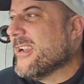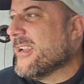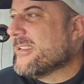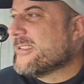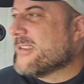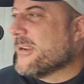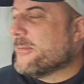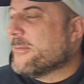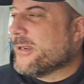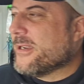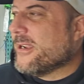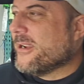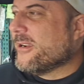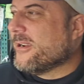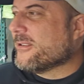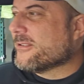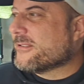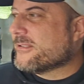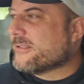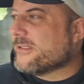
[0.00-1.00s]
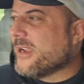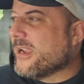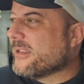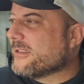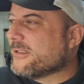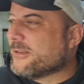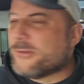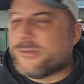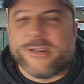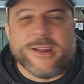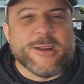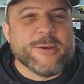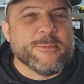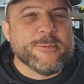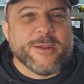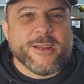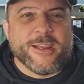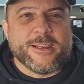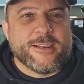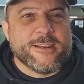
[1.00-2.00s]
somebody else, Anthony or whatever. I'm
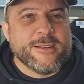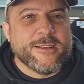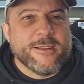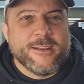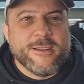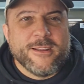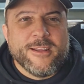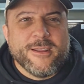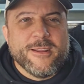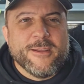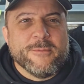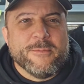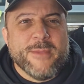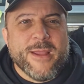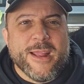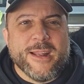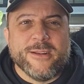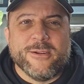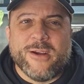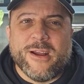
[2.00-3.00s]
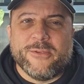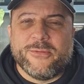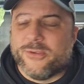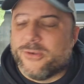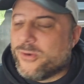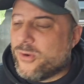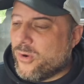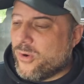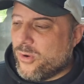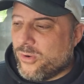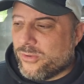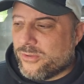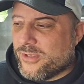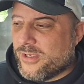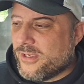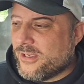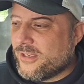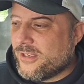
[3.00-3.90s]
like, man, do I feel old.